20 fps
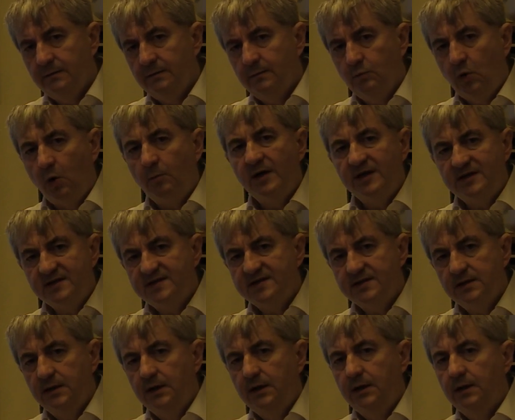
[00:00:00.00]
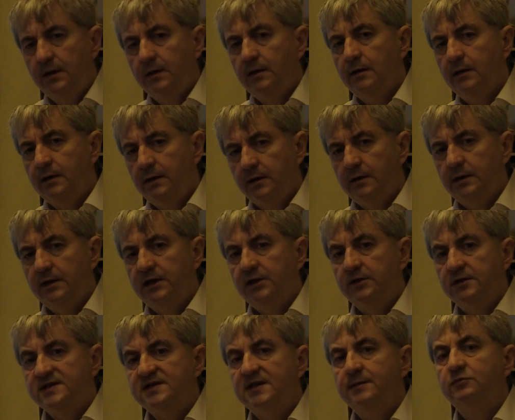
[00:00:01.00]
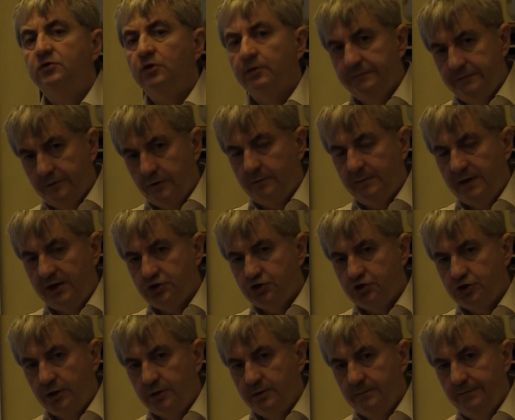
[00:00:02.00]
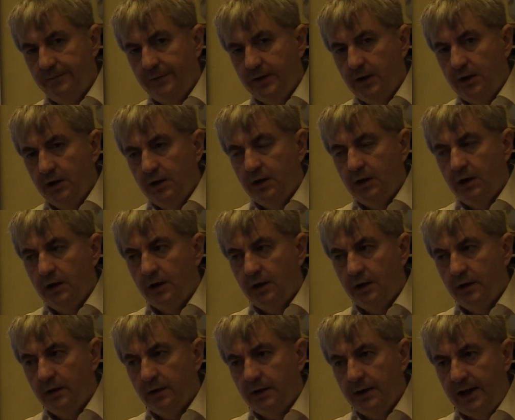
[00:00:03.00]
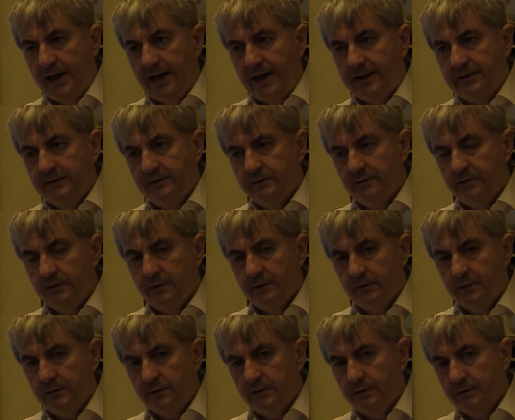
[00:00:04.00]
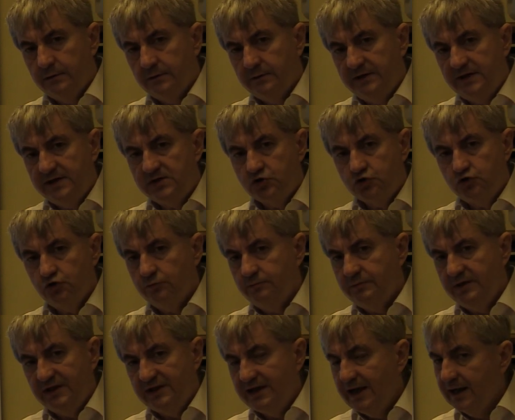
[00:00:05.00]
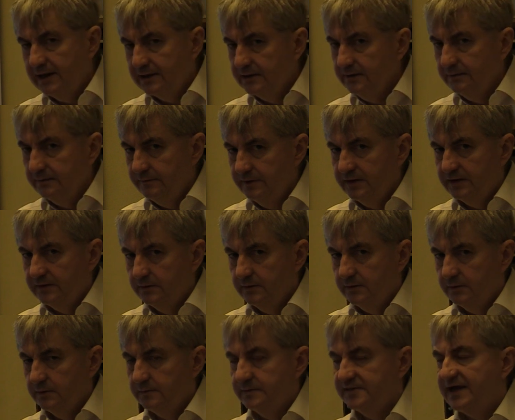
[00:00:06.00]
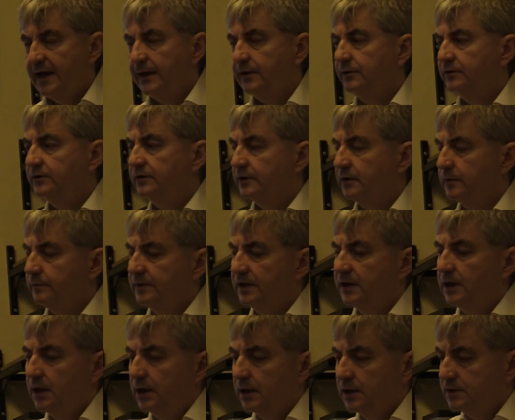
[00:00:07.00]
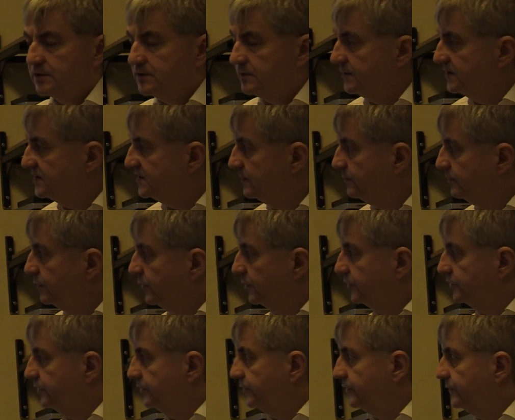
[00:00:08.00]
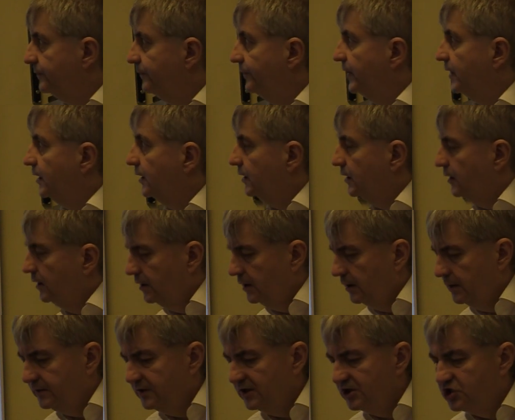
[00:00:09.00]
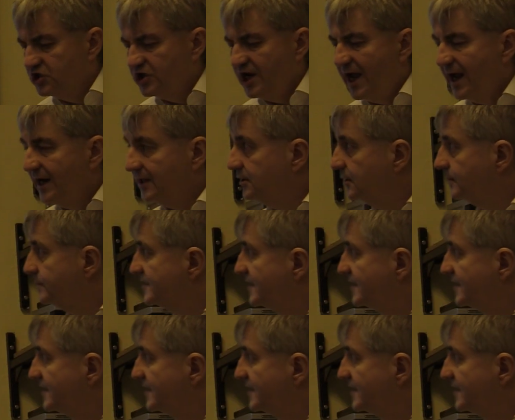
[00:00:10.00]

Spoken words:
moments in the symptom formation. And this should be dealt with psychotherapy, so it's important. The shared